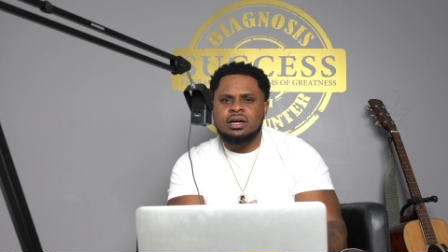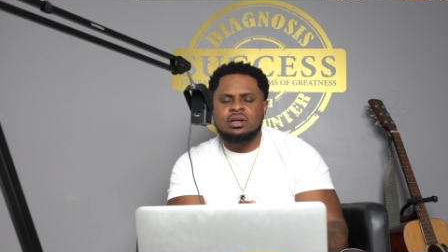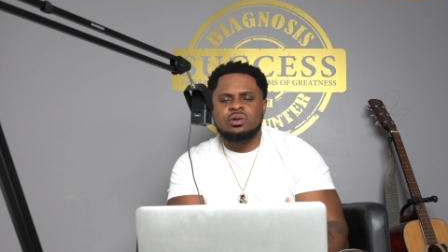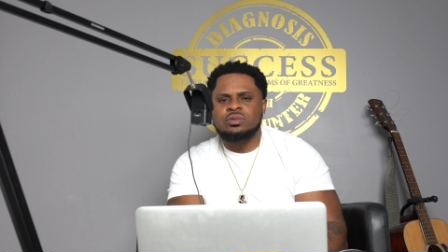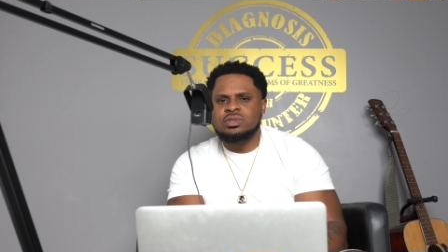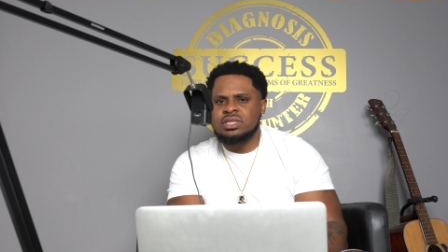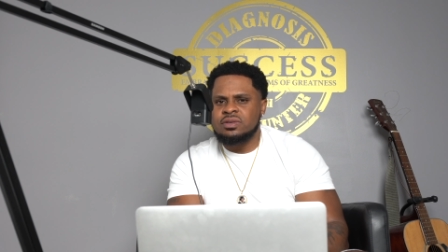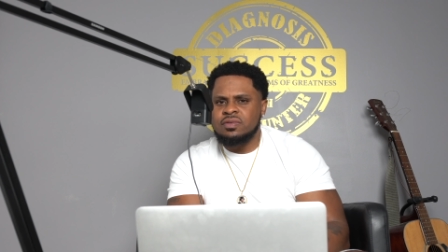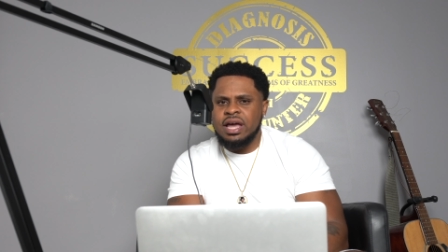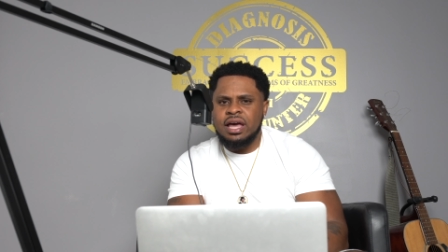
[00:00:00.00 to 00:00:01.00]
Cool G
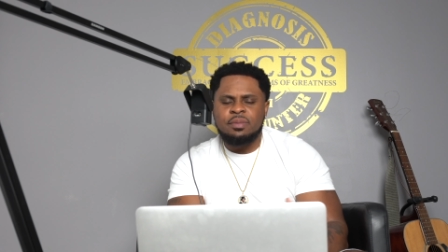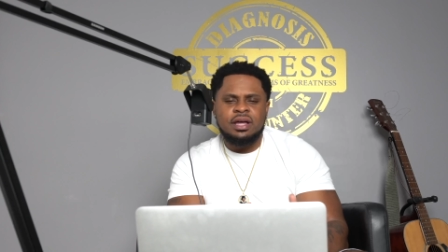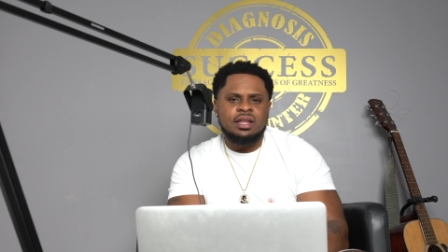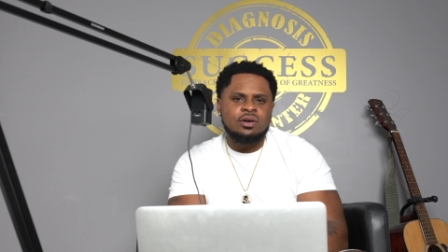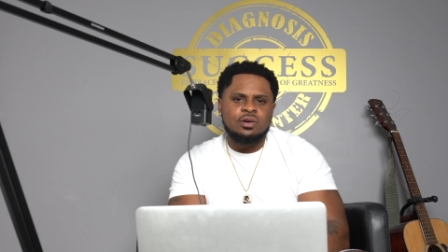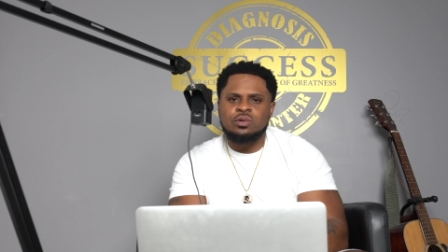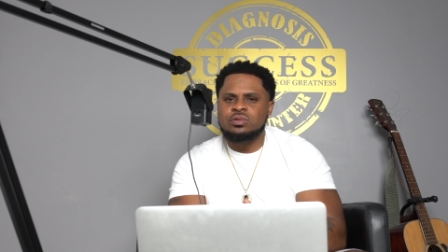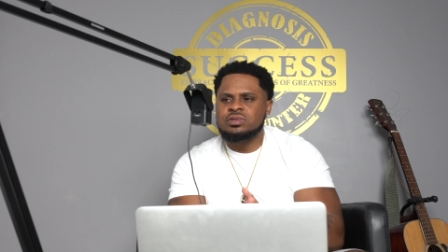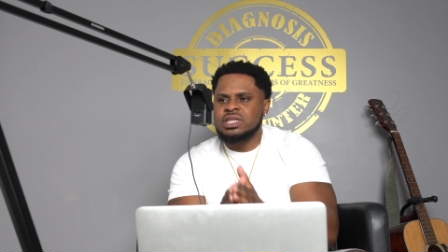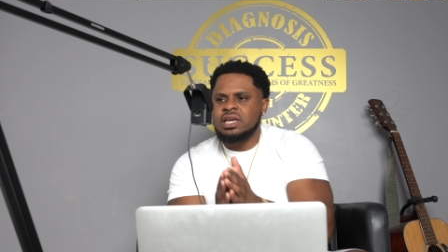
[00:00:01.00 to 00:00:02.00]
Rap, LL
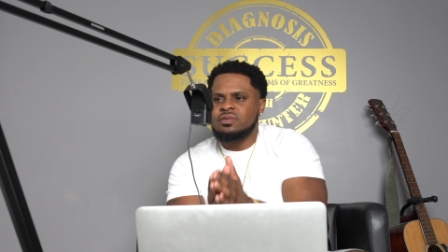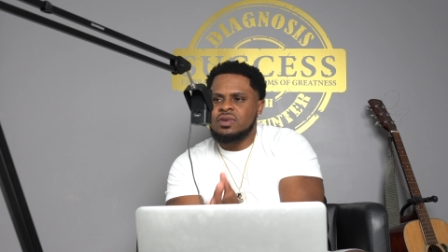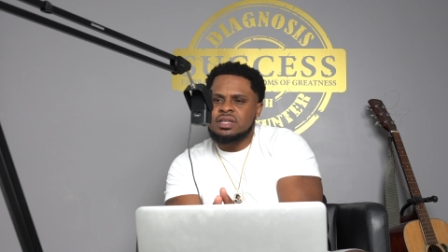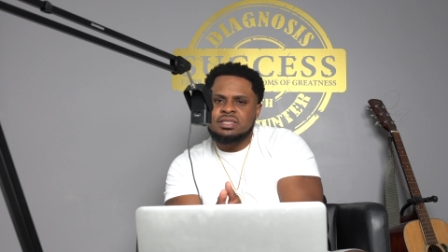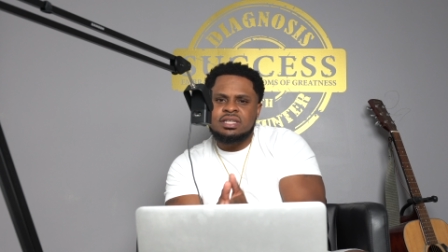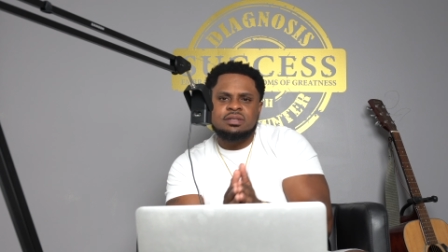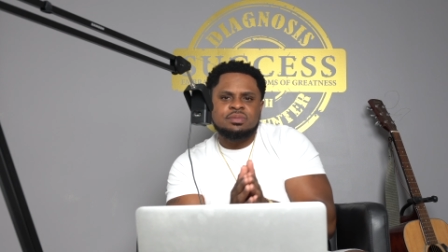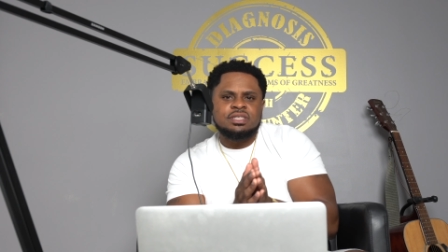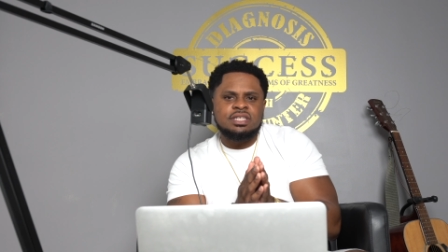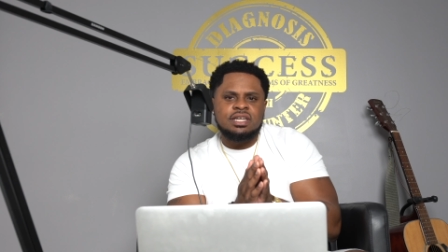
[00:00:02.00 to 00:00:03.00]
Cool J, Run
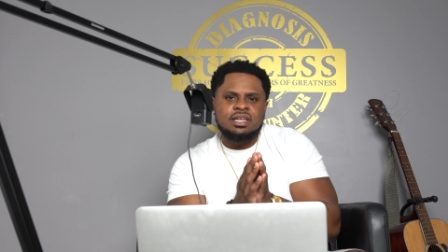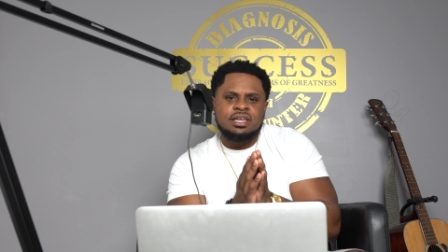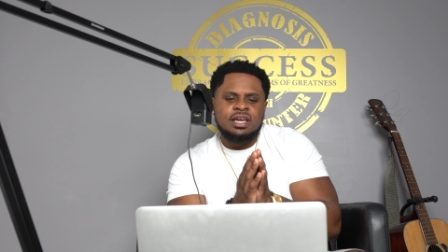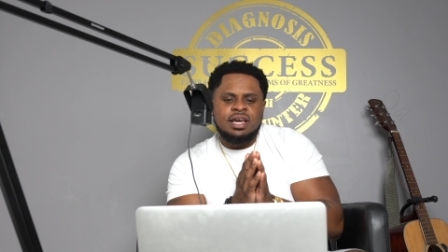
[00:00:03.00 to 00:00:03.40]
DMC.